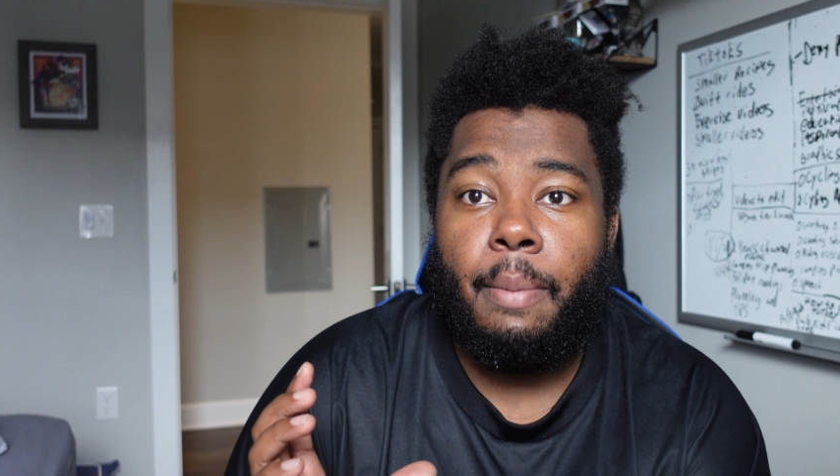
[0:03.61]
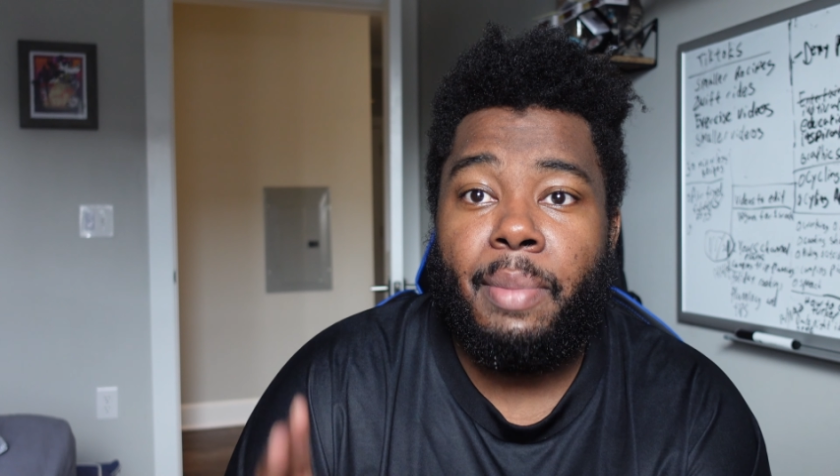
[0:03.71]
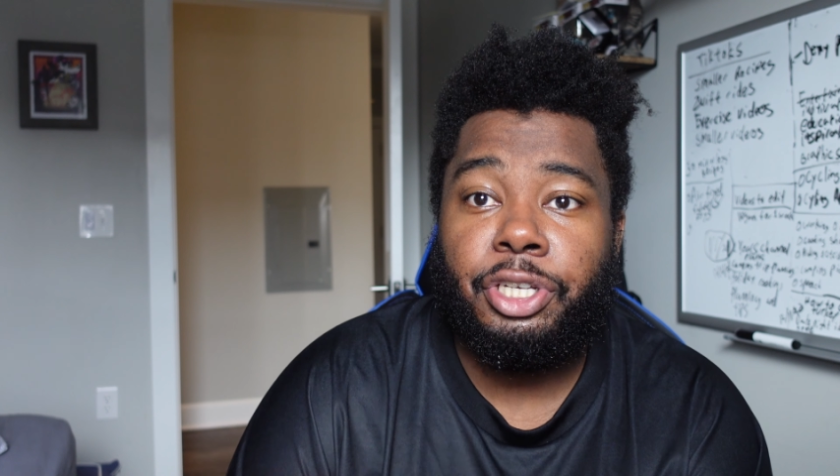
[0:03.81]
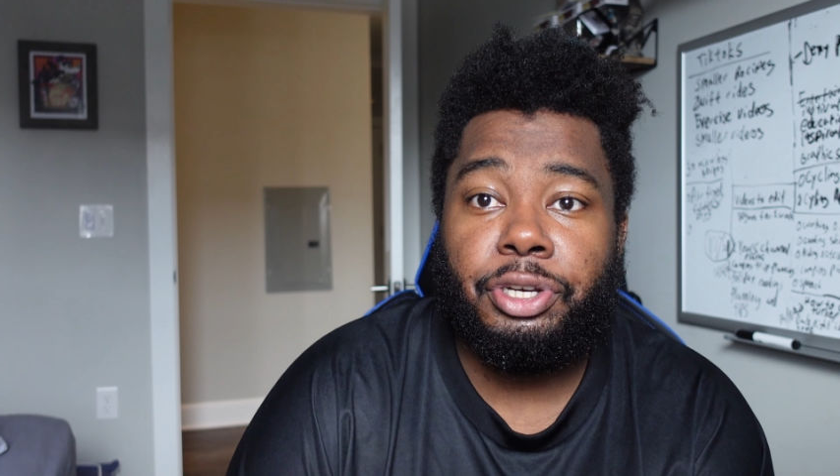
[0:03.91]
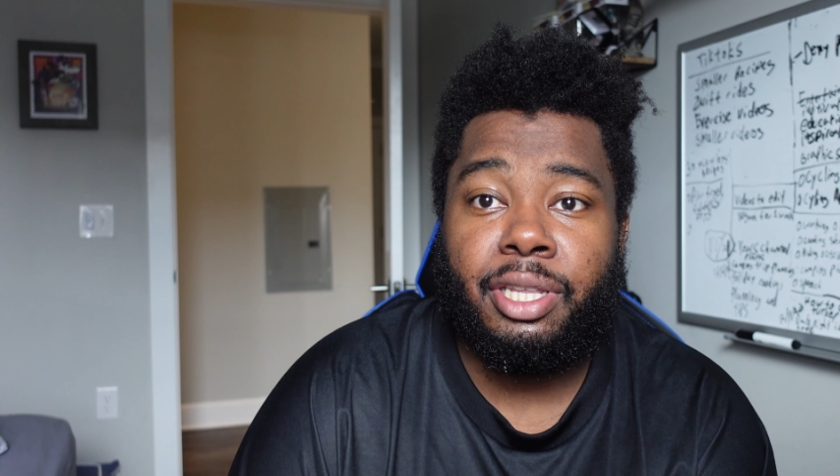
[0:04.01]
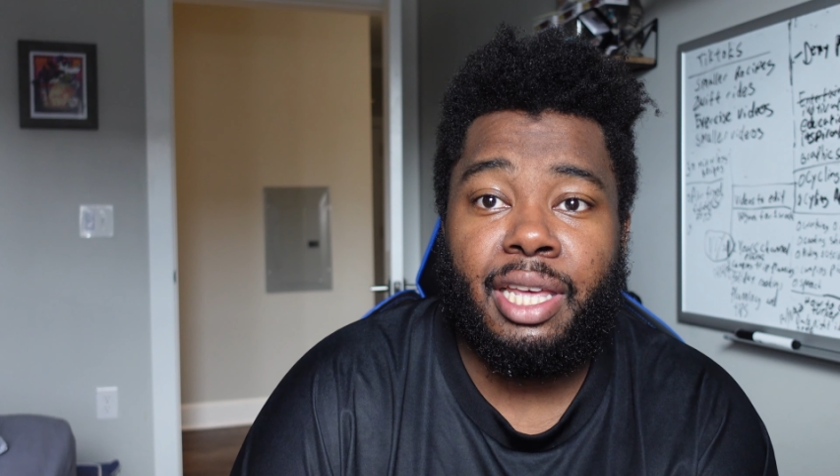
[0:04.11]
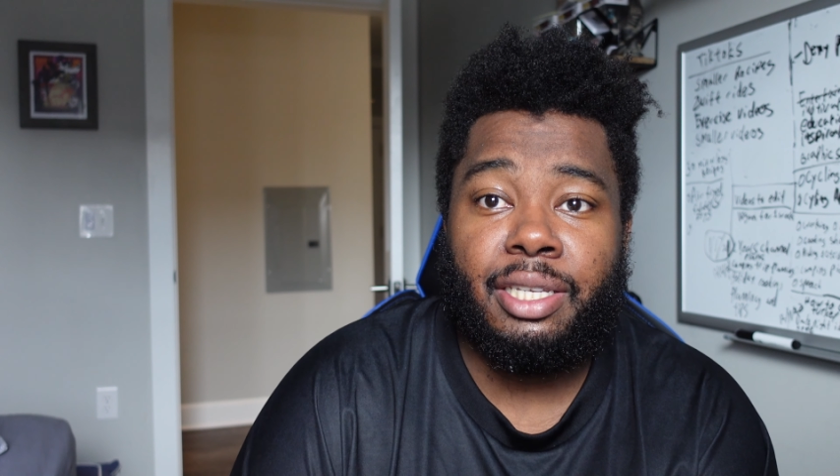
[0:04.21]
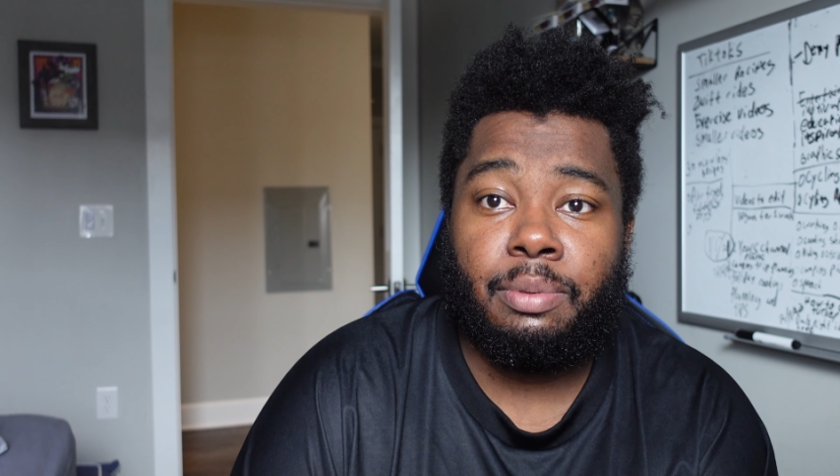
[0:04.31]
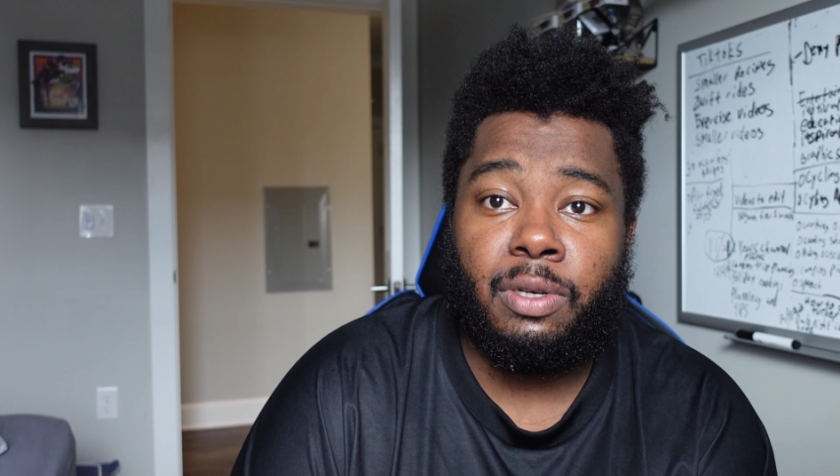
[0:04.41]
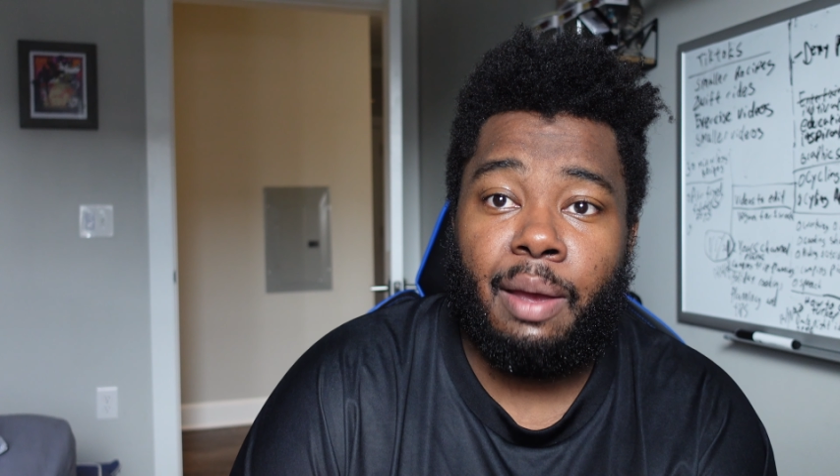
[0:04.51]
Make sure you hit
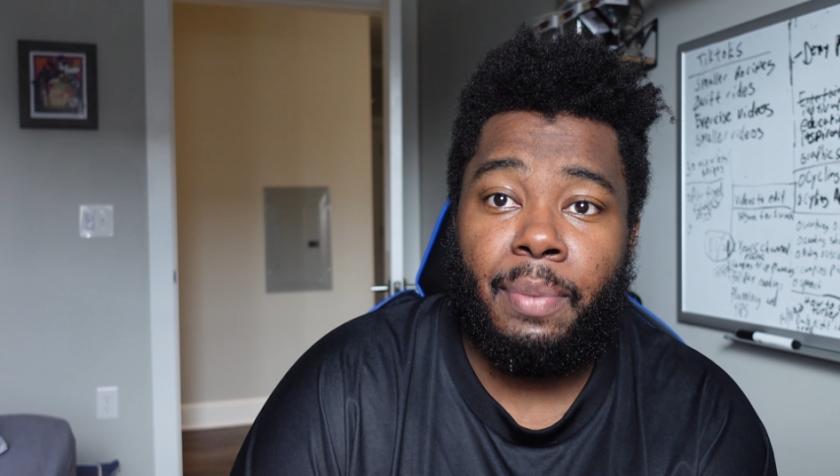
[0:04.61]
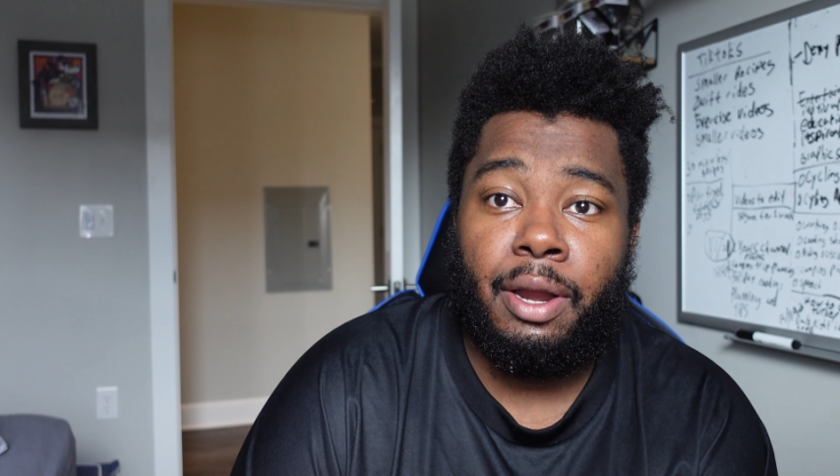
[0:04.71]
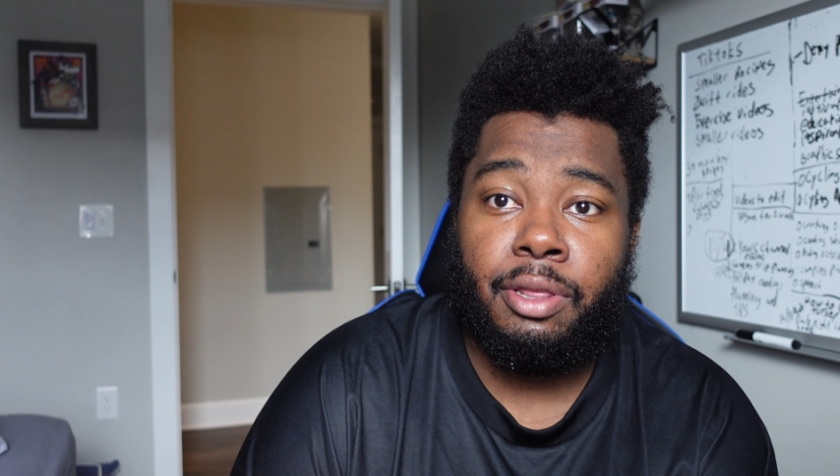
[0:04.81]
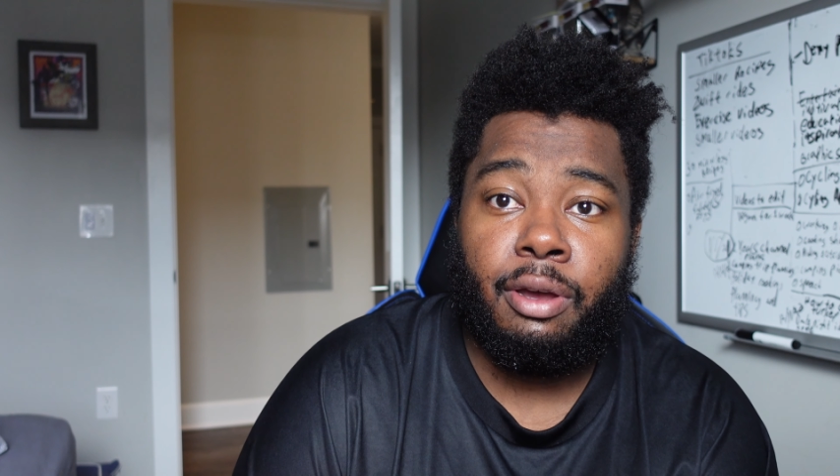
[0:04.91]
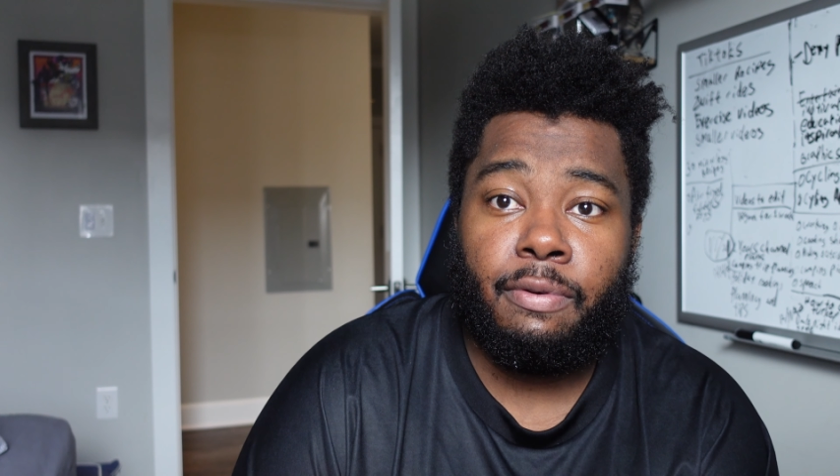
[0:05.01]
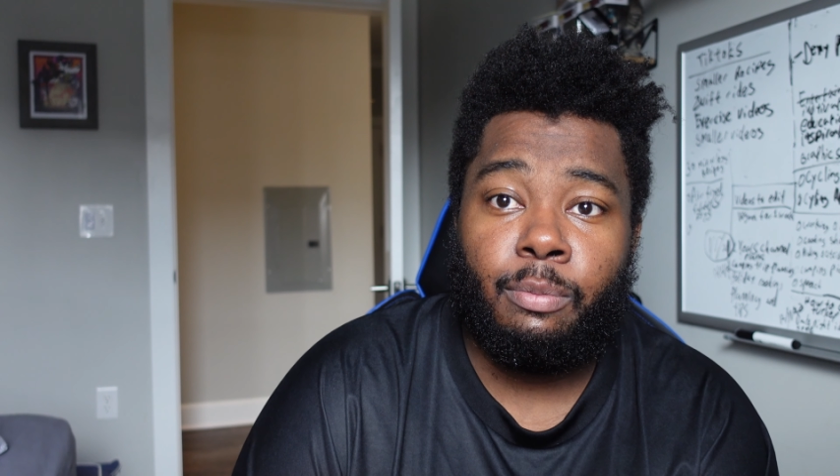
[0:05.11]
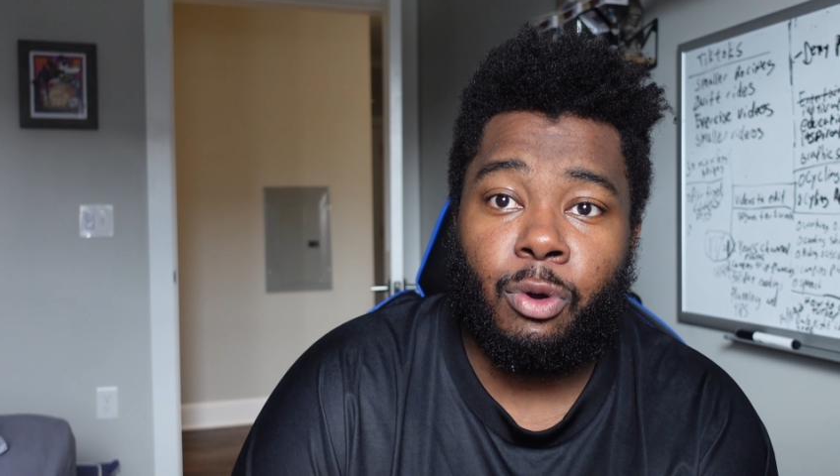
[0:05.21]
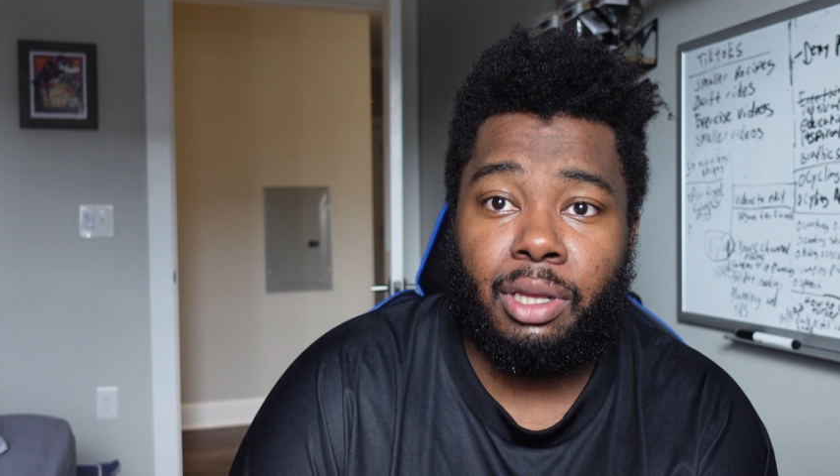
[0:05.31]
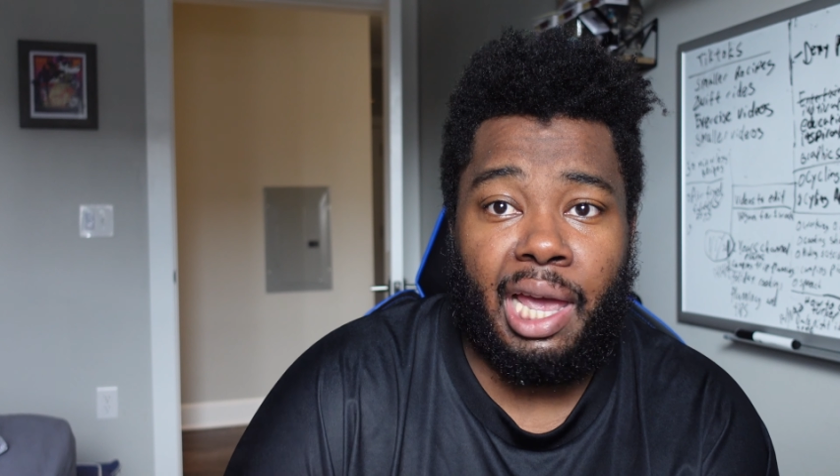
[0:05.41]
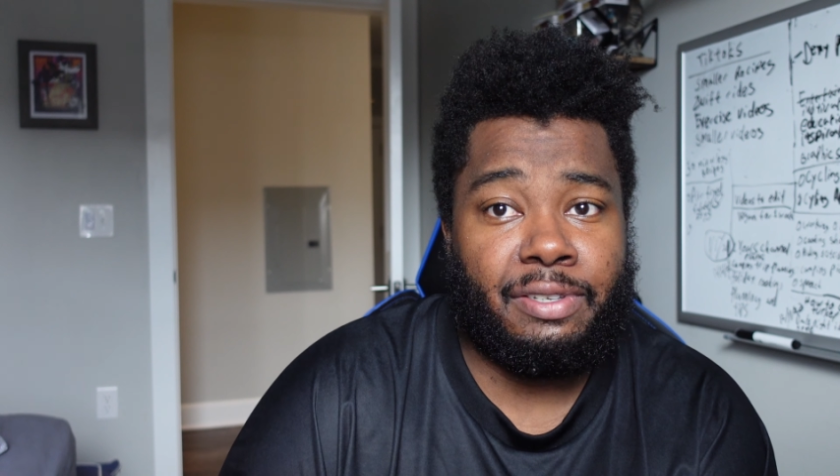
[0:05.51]
that subscribe button though for
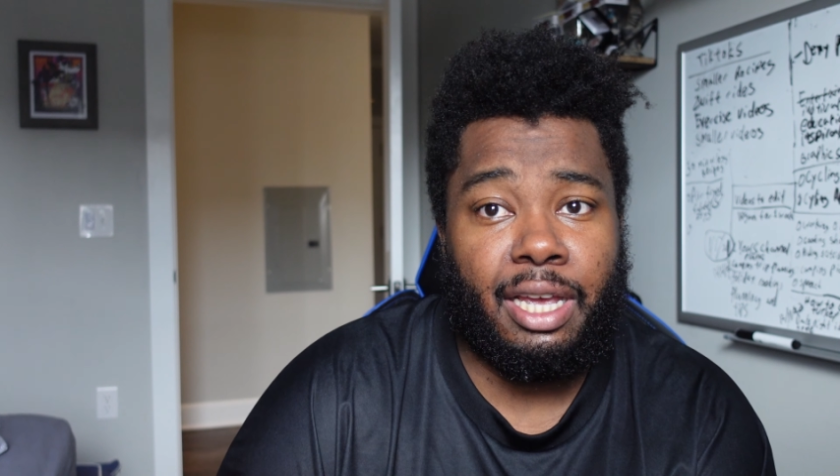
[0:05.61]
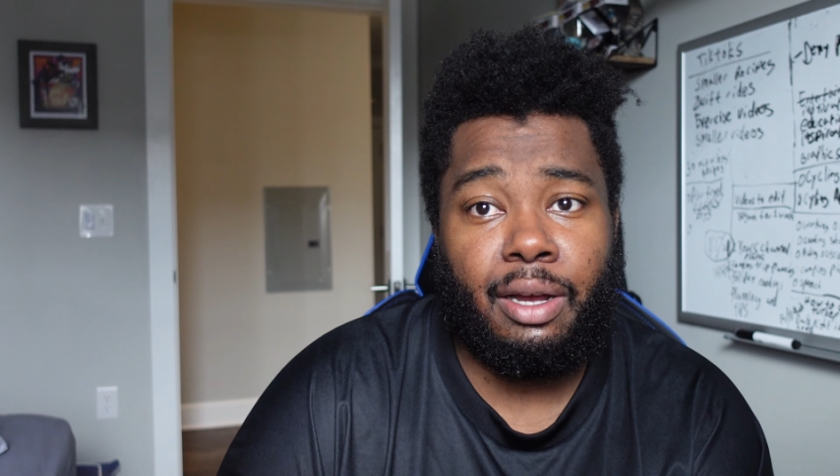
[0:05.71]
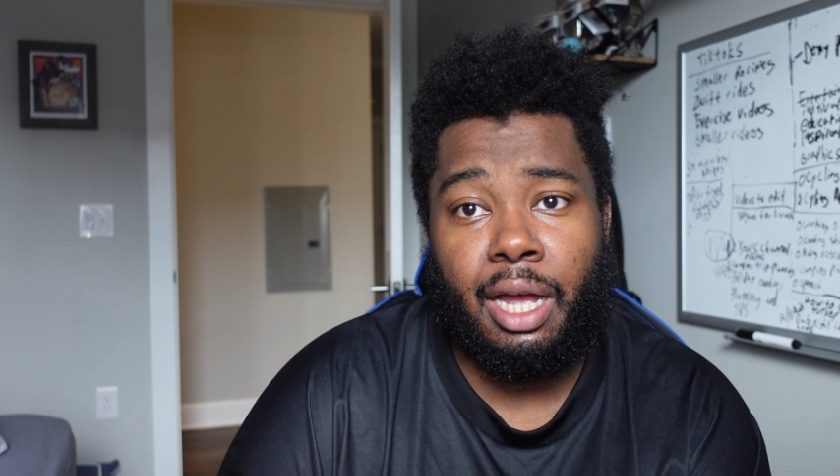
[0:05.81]
more lifestyle